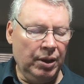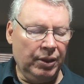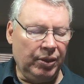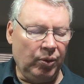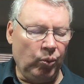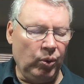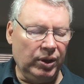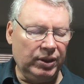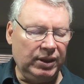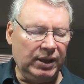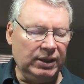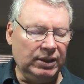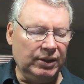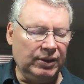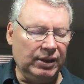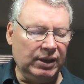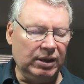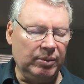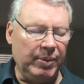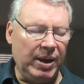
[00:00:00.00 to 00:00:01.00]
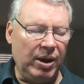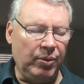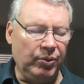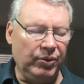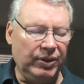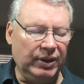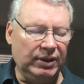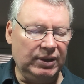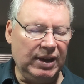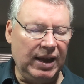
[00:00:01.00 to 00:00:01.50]
The one thing to think about
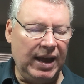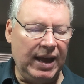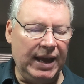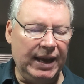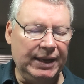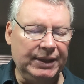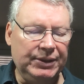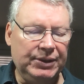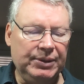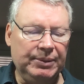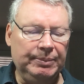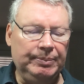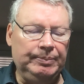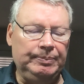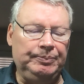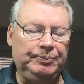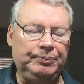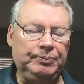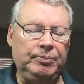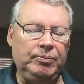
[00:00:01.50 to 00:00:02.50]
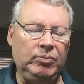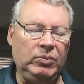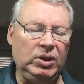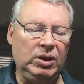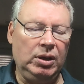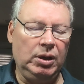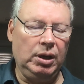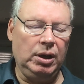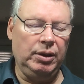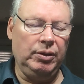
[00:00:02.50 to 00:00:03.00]
with the tides
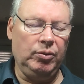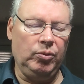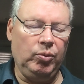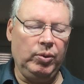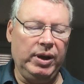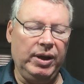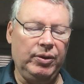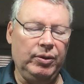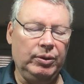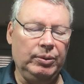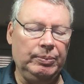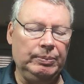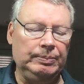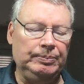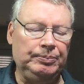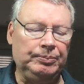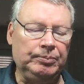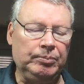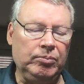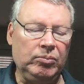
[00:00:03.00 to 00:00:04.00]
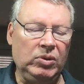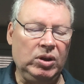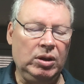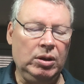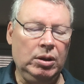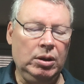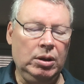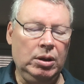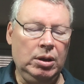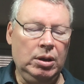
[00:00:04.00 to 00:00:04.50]
and the weather
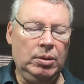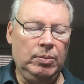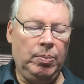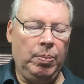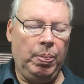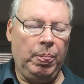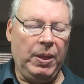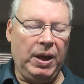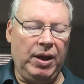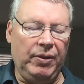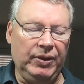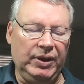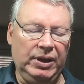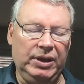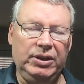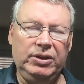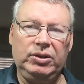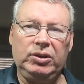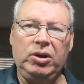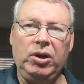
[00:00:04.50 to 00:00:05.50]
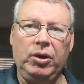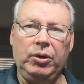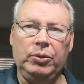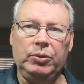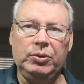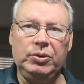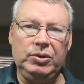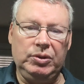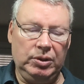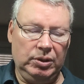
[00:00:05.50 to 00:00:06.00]
on the East
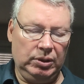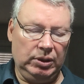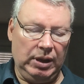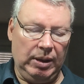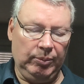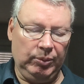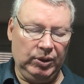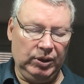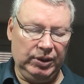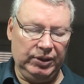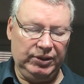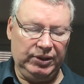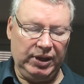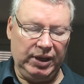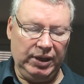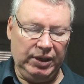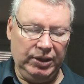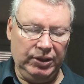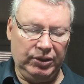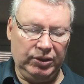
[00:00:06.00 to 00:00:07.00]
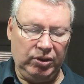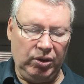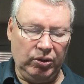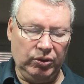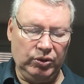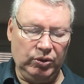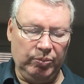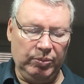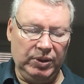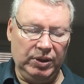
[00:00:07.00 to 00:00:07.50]
Coast, I'm going to say East
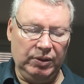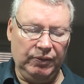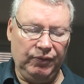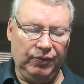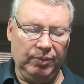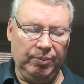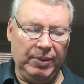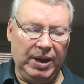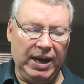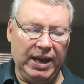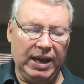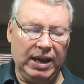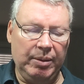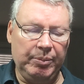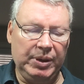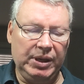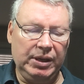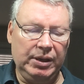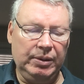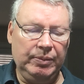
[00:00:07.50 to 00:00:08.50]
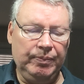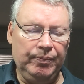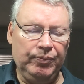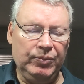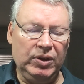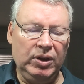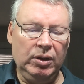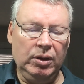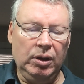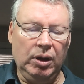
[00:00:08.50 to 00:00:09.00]
Coast would be from Miami
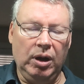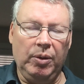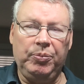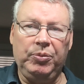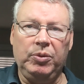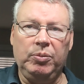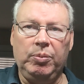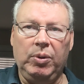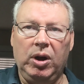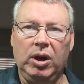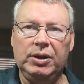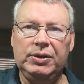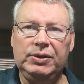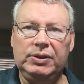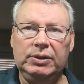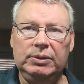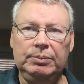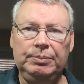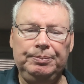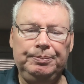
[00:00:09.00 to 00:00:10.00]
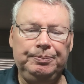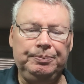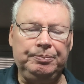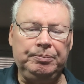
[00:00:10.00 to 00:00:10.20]
up to Boston.